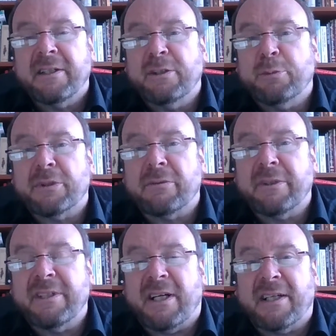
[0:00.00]
You would
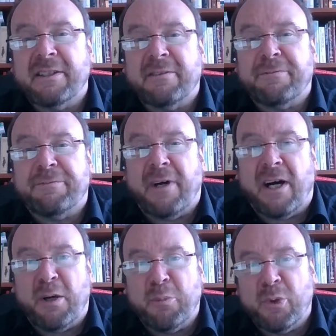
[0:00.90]
regard it
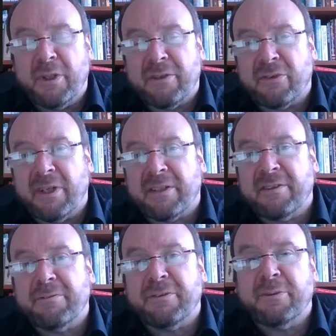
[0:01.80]
far more
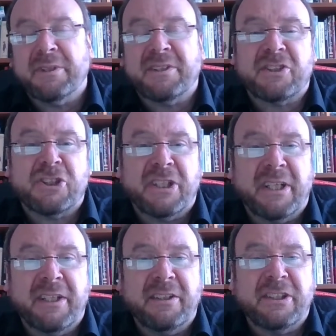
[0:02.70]
attractive to
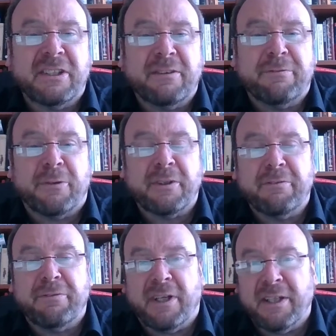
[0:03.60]
exchange a
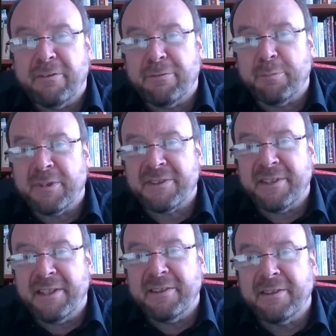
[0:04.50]

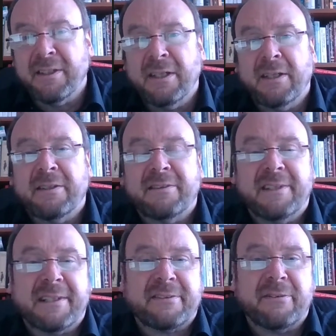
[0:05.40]
45%
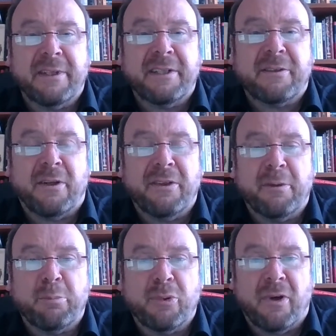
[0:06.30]
tax rate on
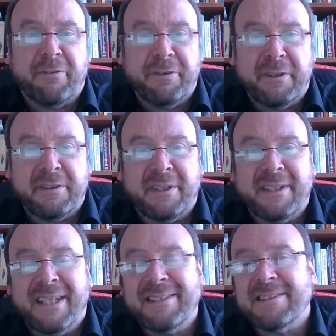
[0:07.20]
the profit
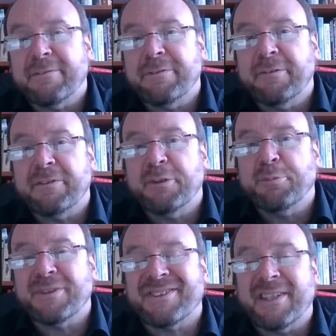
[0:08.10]
against a
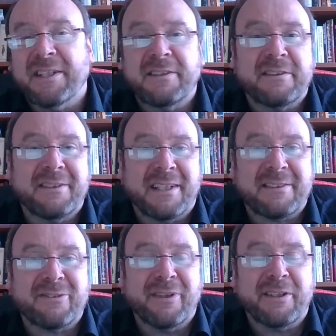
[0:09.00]
15%
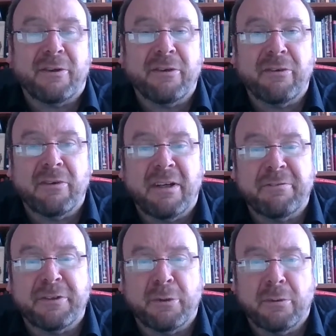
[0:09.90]
tax rate on the
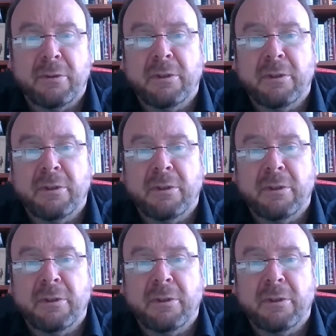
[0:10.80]
revenue.